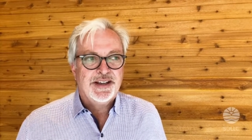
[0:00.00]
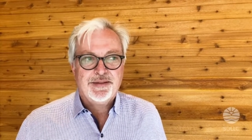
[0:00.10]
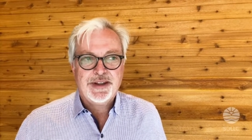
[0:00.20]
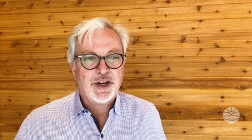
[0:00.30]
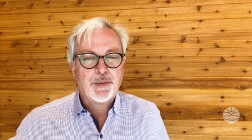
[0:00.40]

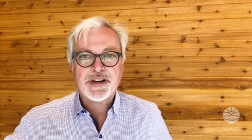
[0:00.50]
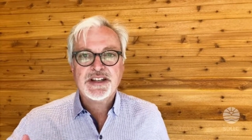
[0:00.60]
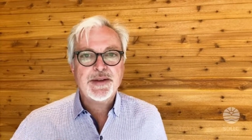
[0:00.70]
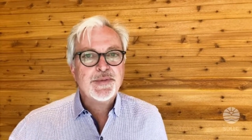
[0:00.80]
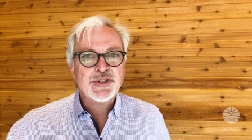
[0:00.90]
but you know, my
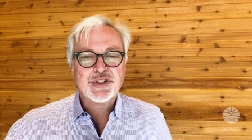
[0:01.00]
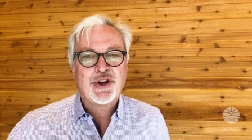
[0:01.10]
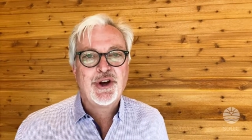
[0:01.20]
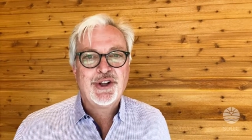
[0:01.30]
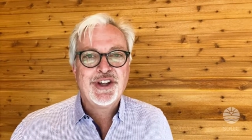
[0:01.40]
deepest
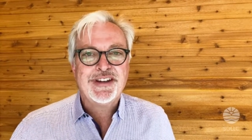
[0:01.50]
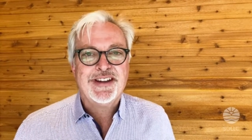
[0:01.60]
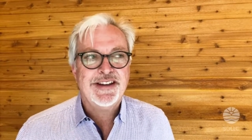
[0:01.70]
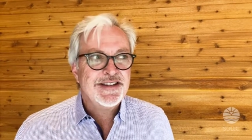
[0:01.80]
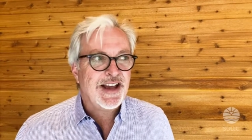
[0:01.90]
calling
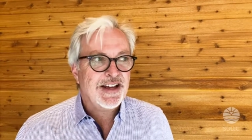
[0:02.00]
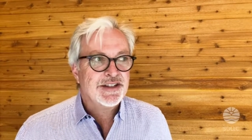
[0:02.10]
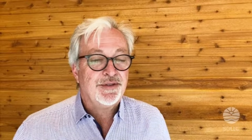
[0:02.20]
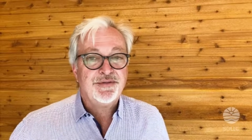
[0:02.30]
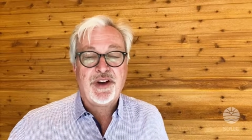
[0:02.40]
is as
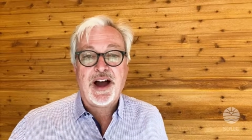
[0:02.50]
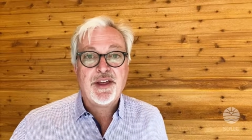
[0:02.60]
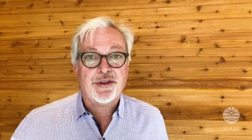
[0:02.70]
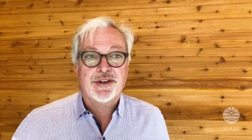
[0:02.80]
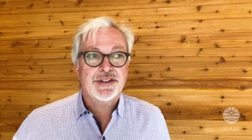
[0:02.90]
a
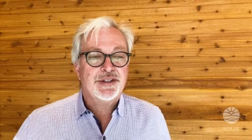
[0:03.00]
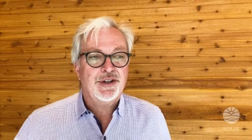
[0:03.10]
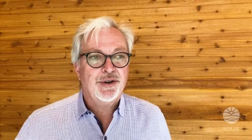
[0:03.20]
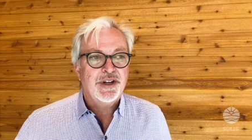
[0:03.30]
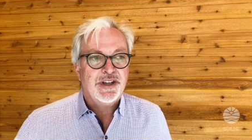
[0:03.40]
father, and
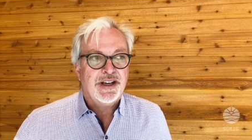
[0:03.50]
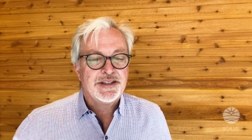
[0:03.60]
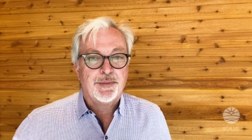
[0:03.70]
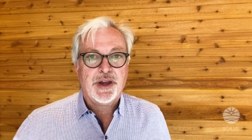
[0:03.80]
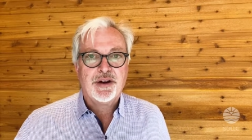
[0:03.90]
so as
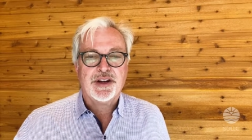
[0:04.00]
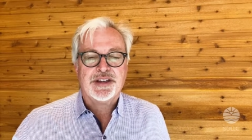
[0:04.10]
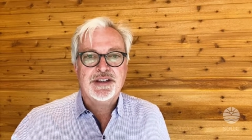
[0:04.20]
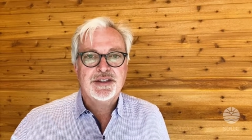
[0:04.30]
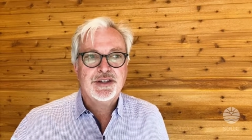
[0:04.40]
a
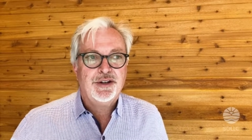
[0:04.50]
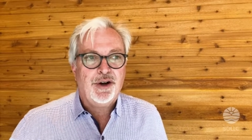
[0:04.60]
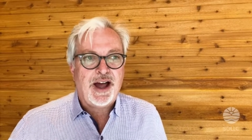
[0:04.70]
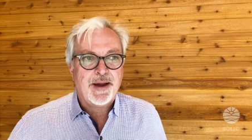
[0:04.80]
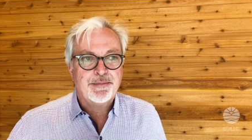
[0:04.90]
parent, and
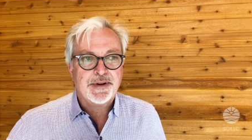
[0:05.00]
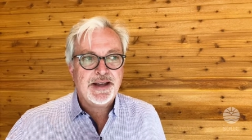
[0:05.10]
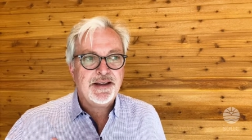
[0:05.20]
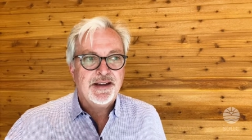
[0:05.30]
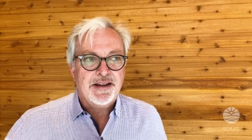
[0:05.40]
so I
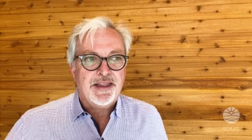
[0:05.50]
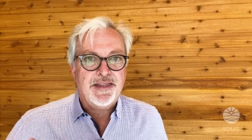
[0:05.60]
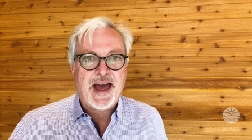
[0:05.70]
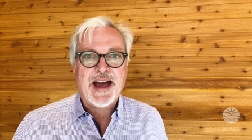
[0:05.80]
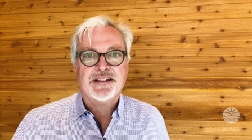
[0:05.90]
bring
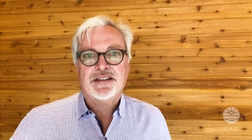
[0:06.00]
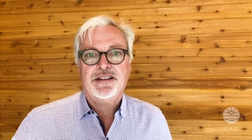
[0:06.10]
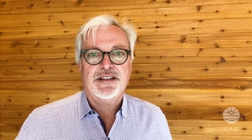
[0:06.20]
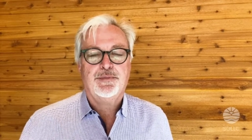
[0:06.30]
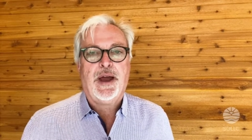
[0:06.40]
that to
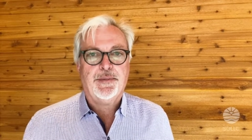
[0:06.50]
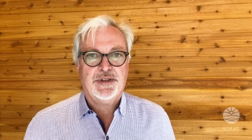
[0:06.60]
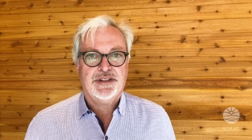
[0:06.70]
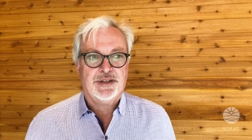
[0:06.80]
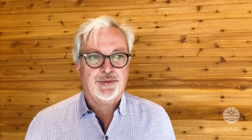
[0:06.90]
these
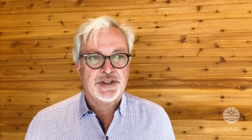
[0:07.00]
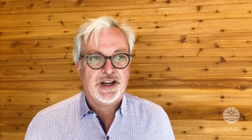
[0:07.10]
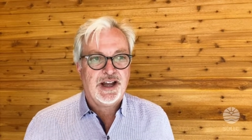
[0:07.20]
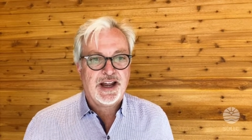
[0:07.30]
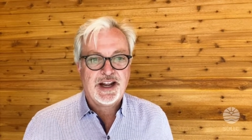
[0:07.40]
baptisms, and
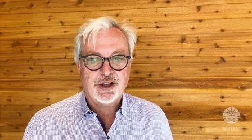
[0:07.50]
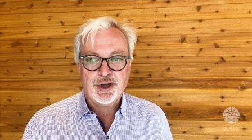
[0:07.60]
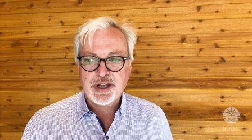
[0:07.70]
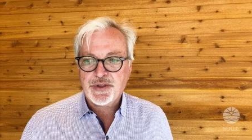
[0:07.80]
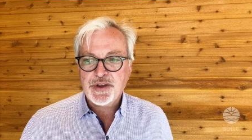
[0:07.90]
I and I
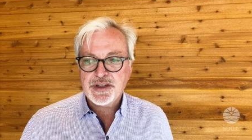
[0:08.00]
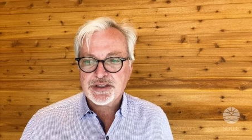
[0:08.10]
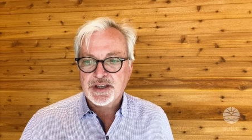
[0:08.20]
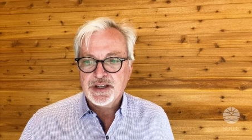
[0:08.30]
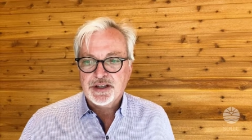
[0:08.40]
look at
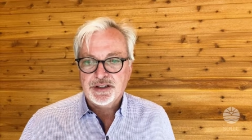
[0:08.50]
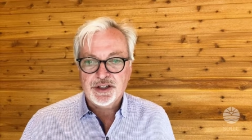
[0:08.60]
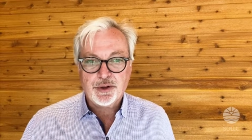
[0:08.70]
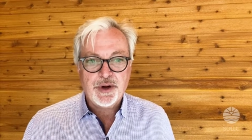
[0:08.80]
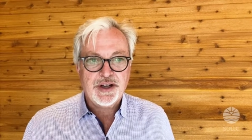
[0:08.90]
these
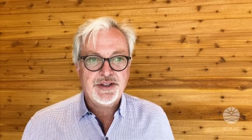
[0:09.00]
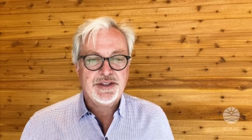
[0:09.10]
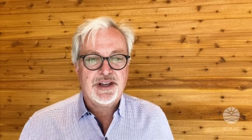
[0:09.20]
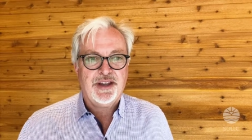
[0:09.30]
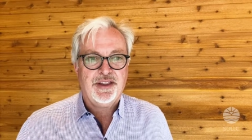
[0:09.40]
little
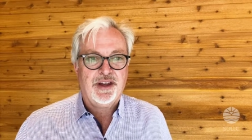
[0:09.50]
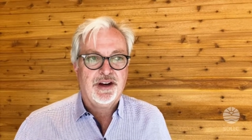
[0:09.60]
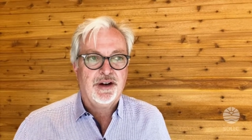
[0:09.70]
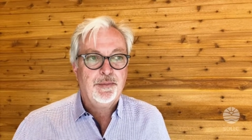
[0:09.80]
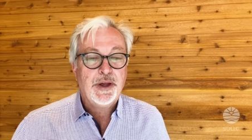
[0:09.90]
ones and
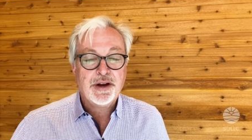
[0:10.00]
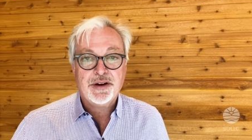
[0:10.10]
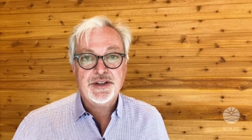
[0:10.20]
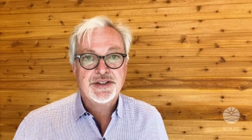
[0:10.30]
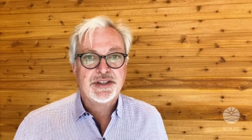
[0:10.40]
their
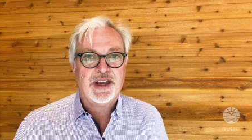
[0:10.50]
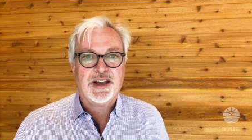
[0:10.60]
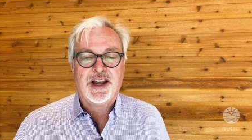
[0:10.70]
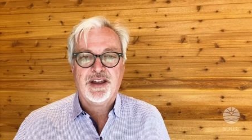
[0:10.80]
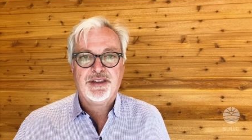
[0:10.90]
parents,
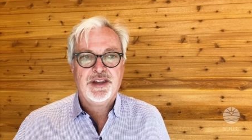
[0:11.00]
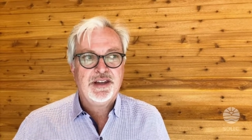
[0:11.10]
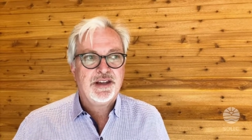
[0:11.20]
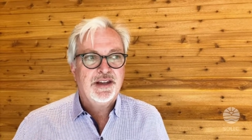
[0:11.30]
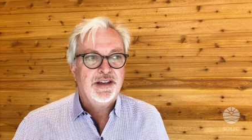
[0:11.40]
and I think,